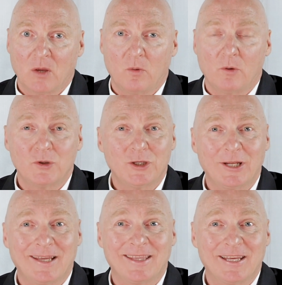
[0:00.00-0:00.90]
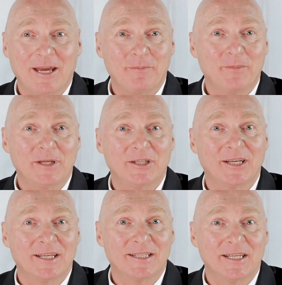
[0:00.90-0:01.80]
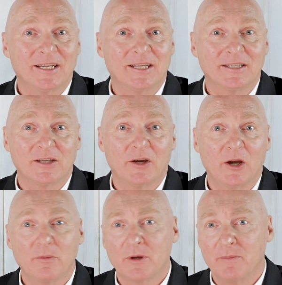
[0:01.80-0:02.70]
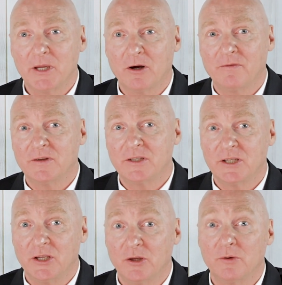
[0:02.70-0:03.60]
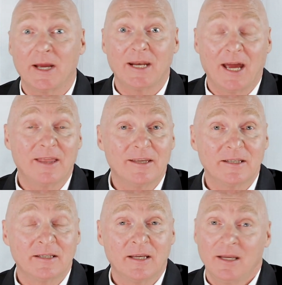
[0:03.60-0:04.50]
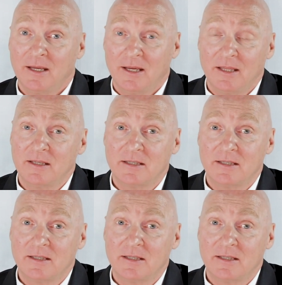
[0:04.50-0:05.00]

What would you like the government to consider so help can be offered to you and others in